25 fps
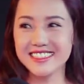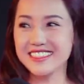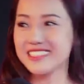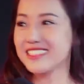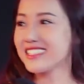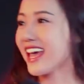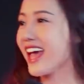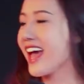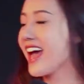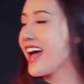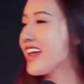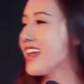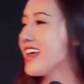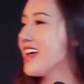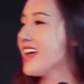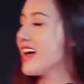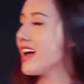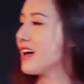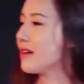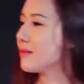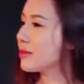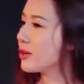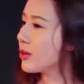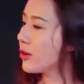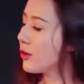"Dad,
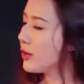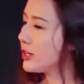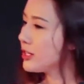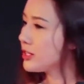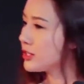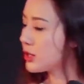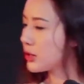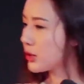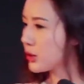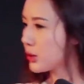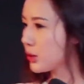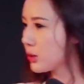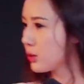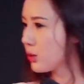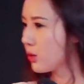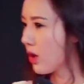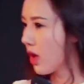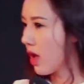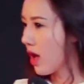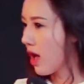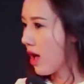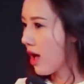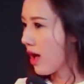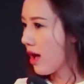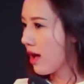I'm going to
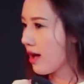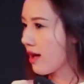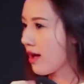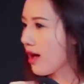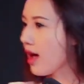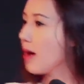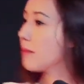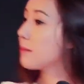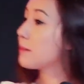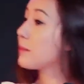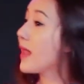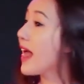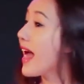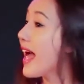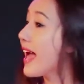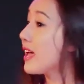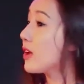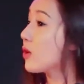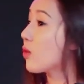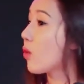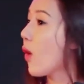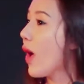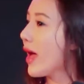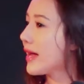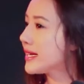
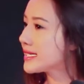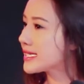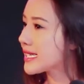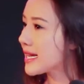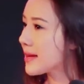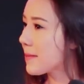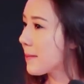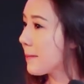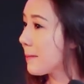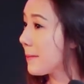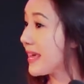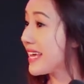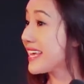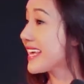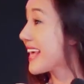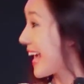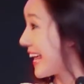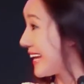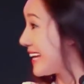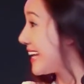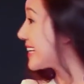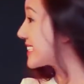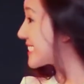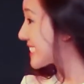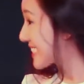applied quantum
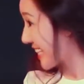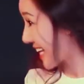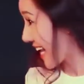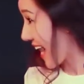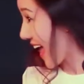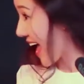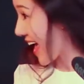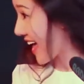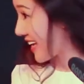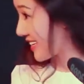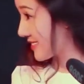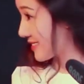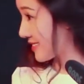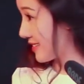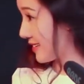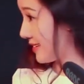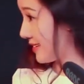mechanics class."